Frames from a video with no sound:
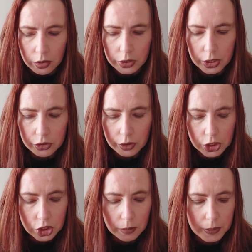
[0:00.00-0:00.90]
The
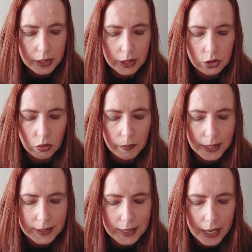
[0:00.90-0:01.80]
traditional meaning is all
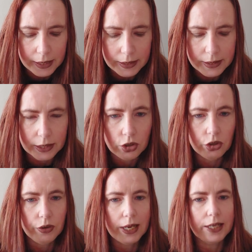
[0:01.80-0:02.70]
about sadness. It
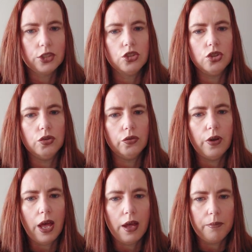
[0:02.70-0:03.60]
could relate
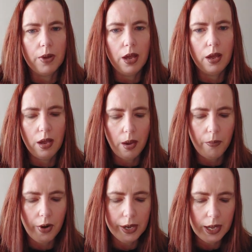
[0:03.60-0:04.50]
to a
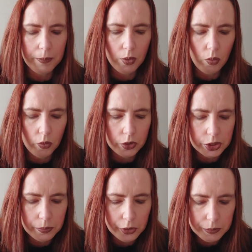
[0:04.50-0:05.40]
breakup or
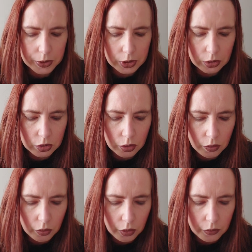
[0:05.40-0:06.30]
disappointment
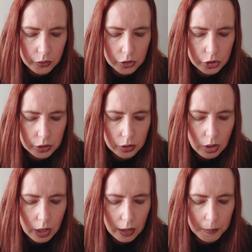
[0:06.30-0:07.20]
or
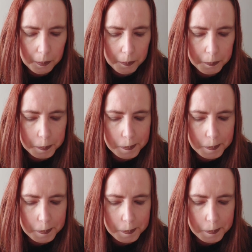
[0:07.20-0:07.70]
confusion.